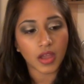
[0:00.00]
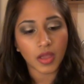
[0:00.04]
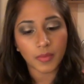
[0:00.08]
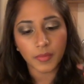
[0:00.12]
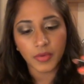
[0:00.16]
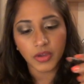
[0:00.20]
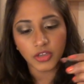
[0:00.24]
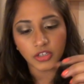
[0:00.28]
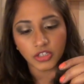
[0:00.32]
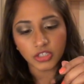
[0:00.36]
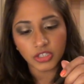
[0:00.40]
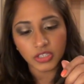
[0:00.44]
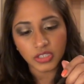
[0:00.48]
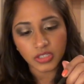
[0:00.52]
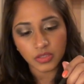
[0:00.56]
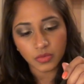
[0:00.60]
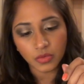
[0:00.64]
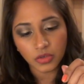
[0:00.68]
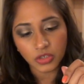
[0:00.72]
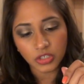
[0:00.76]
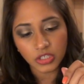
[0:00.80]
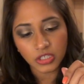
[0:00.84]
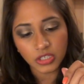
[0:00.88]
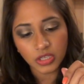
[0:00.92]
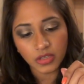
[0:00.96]
I might just
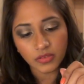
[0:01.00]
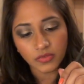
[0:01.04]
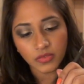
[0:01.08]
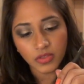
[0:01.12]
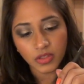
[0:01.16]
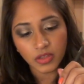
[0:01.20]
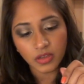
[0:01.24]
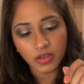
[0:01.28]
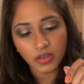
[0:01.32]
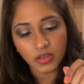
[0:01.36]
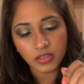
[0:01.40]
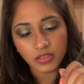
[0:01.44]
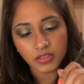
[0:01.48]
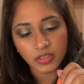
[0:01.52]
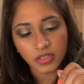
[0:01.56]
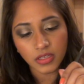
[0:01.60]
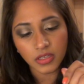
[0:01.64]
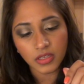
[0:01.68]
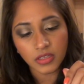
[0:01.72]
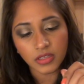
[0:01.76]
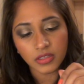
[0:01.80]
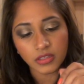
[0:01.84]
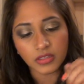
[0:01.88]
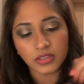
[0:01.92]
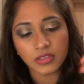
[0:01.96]
swatch that for you guys so
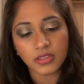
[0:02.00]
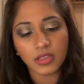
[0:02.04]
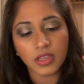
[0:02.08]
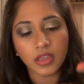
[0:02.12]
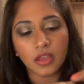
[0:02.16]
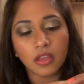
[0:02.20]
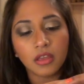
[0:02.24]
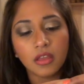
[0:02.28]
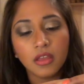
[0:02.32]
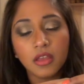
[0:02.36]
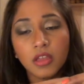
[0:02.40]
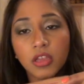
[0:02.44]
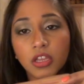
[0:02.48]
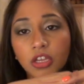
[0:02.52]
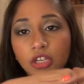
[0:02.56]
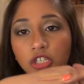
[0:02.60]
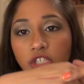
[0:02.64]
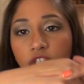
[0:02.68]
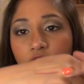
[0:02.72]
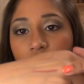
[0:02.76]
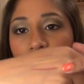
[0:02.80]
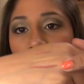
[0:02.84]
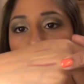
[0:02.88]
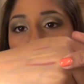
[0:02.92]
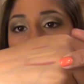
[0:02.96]
you can see it.
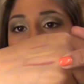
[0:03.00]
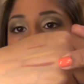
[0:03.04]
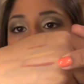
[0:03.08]
Just the